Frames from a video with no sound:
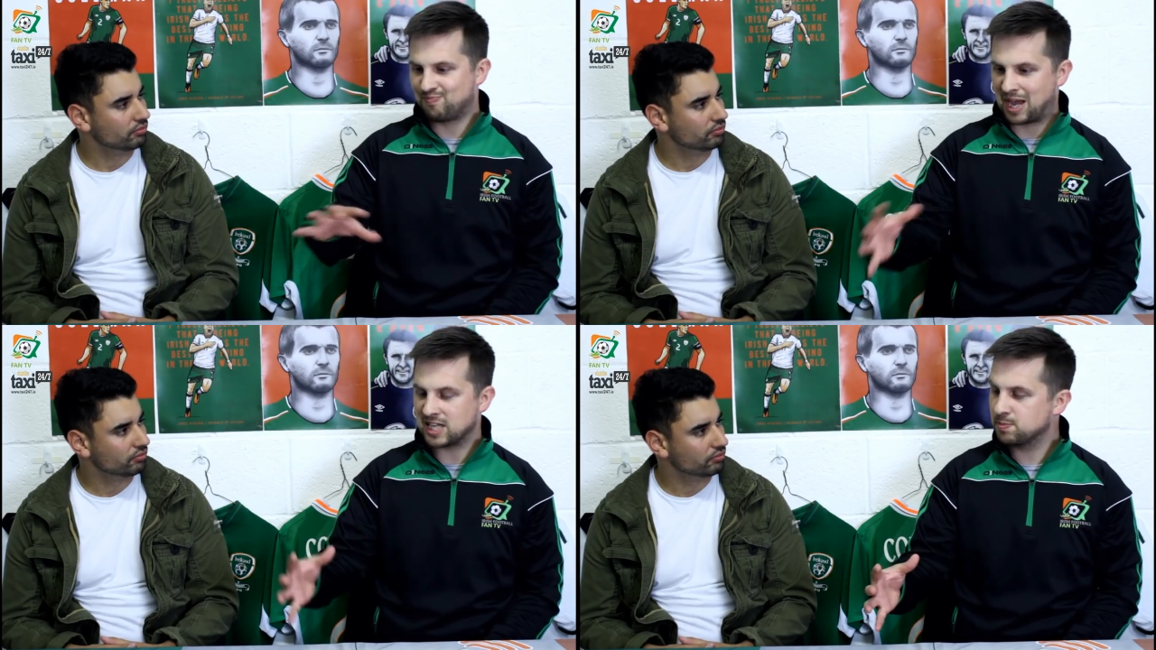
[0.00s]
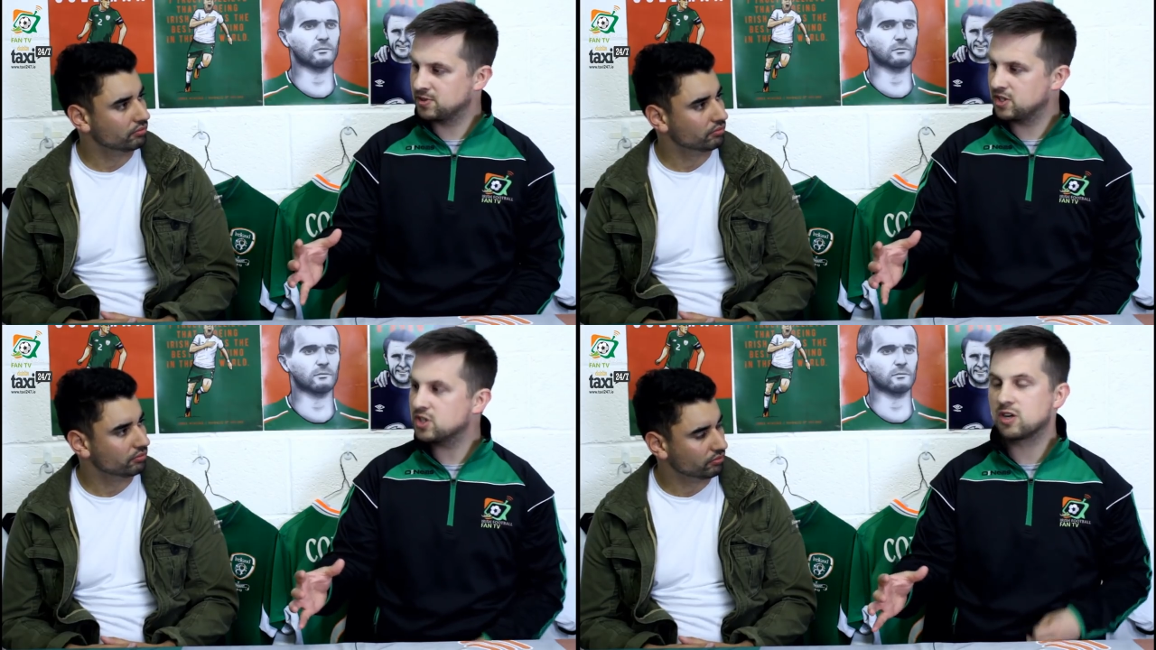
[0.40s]

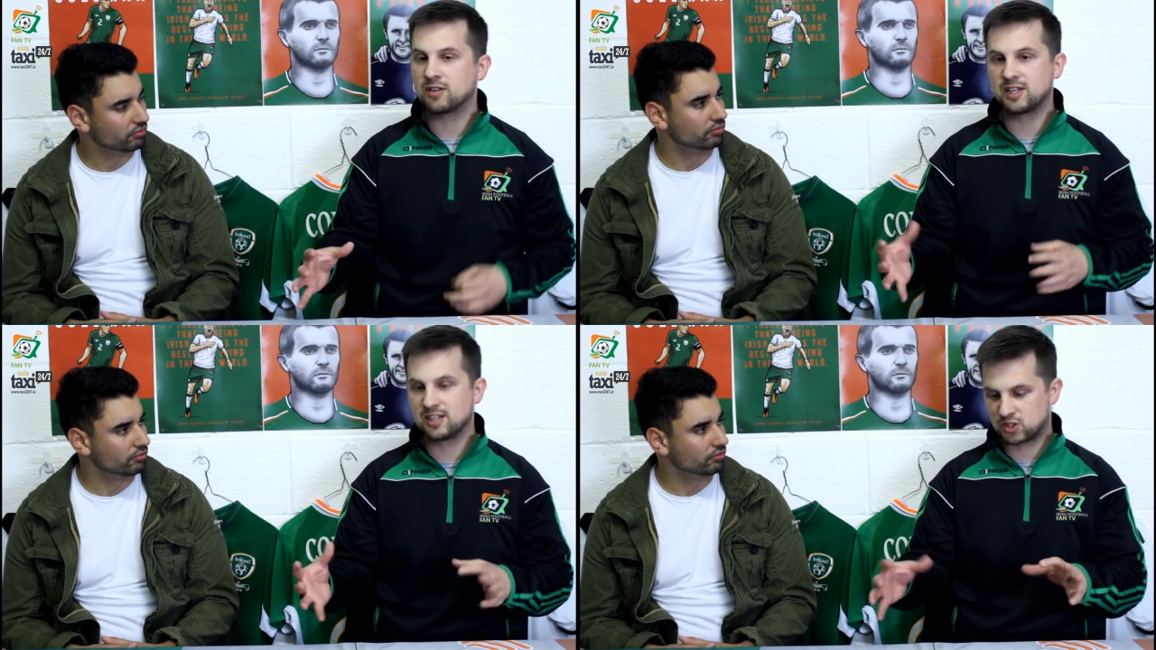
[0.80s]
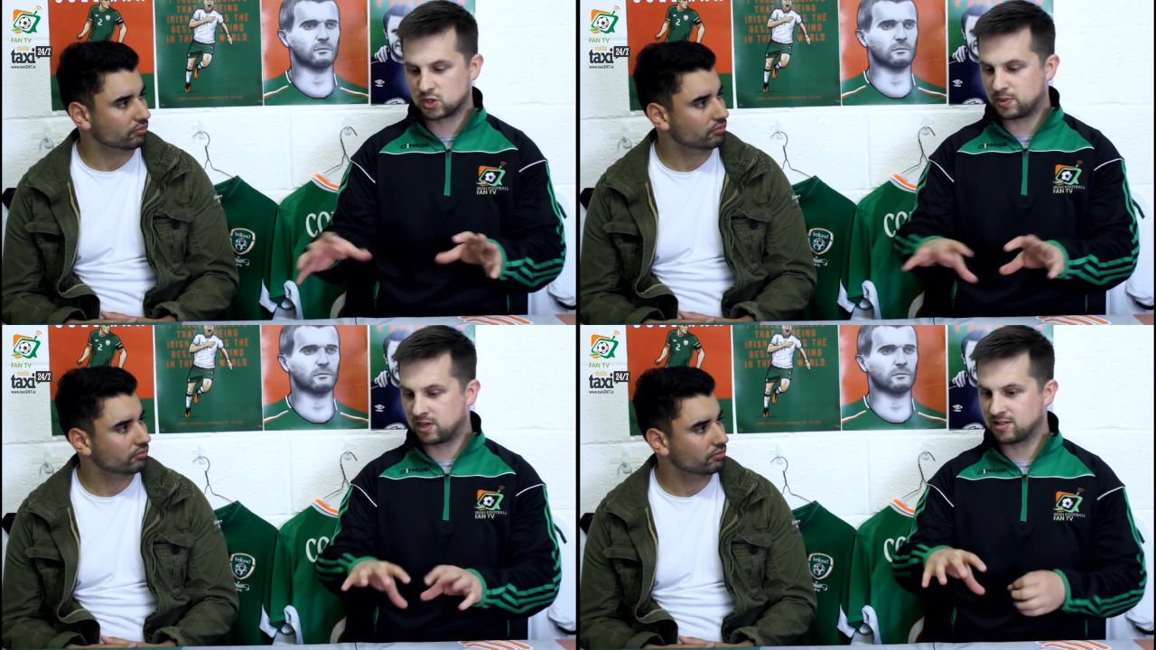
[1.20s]
Speaker 1: best position. I think it's
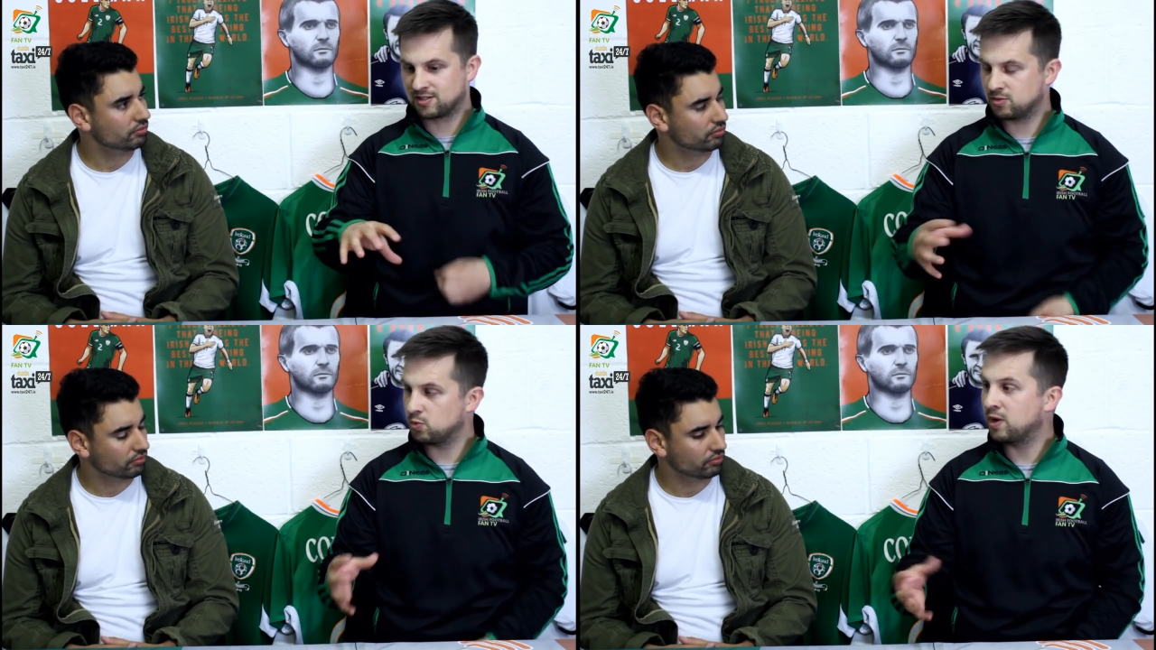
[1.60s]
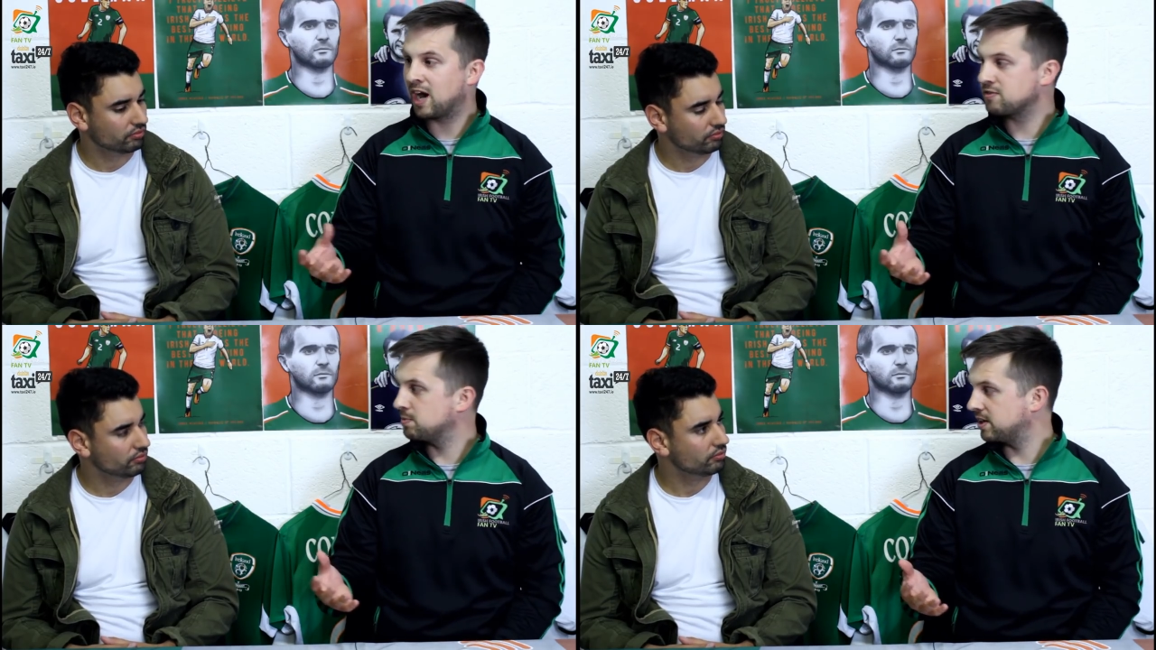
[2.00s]
mm. just because
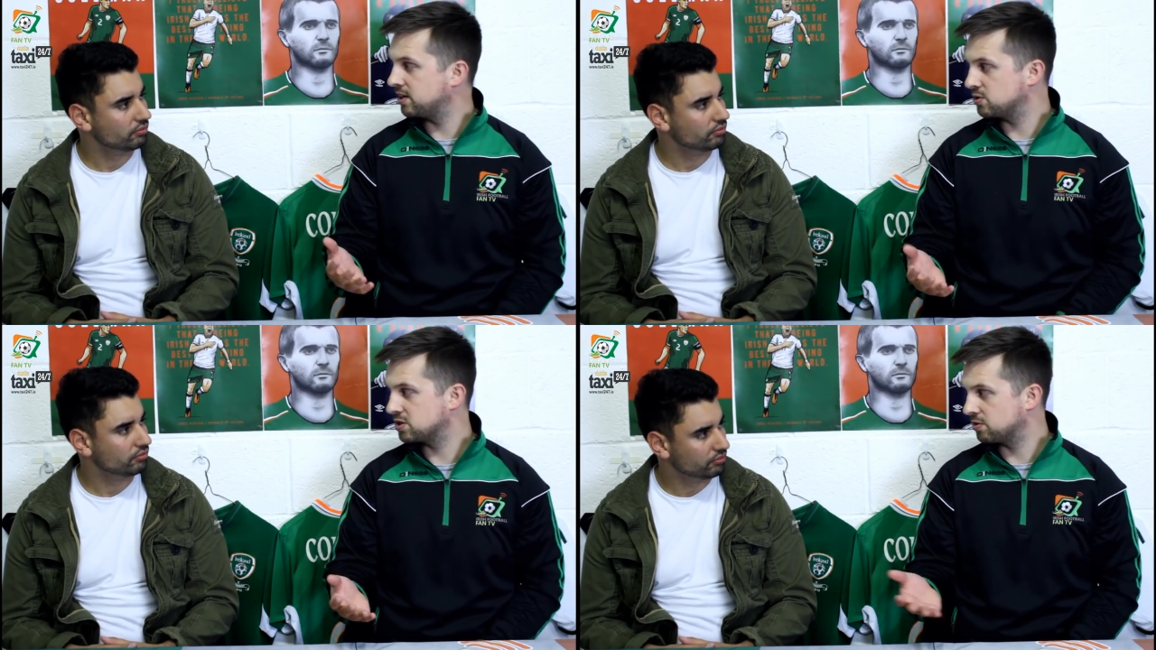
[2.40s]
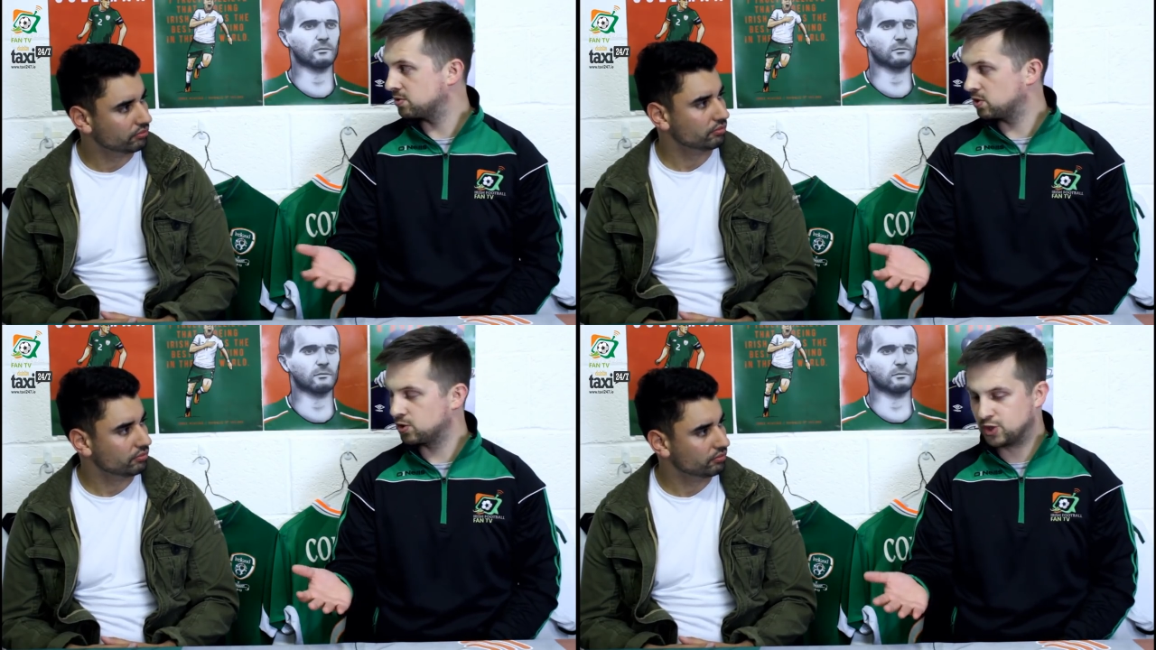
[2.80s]
we have to make use of
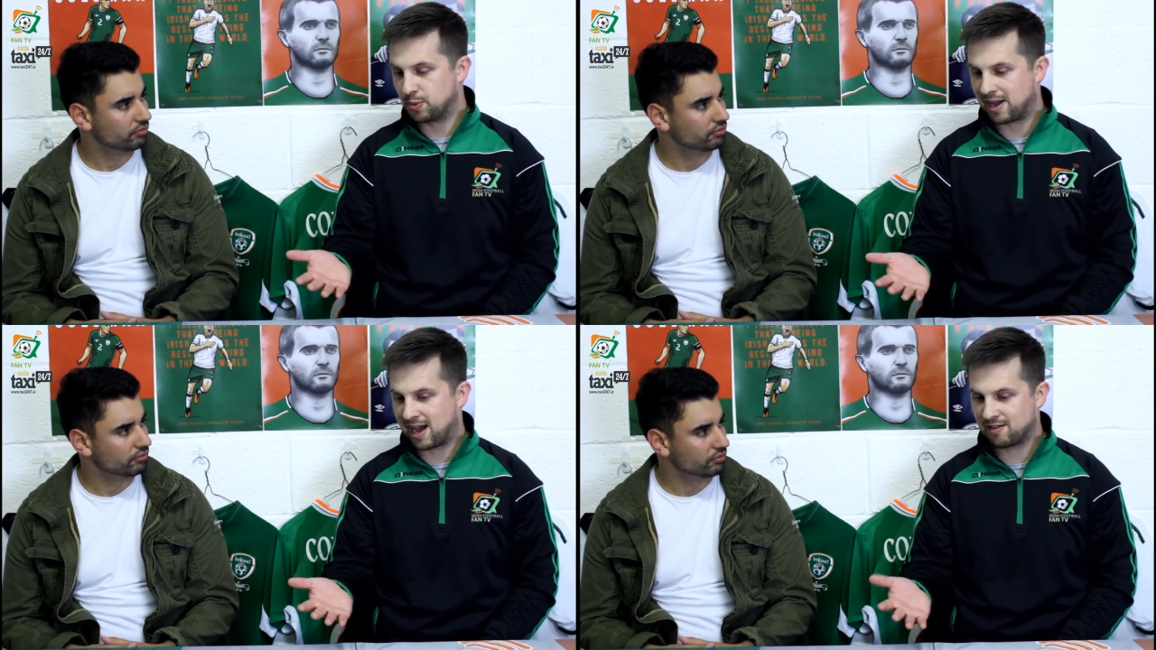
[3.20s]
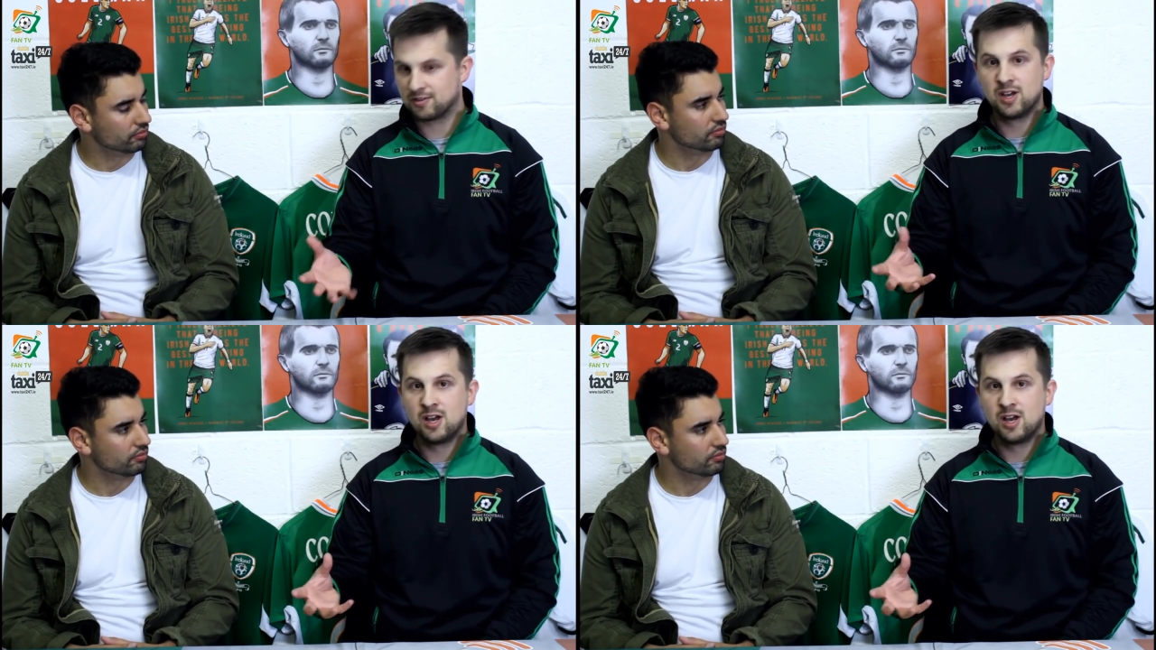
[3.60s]
the resources that we have. Mm.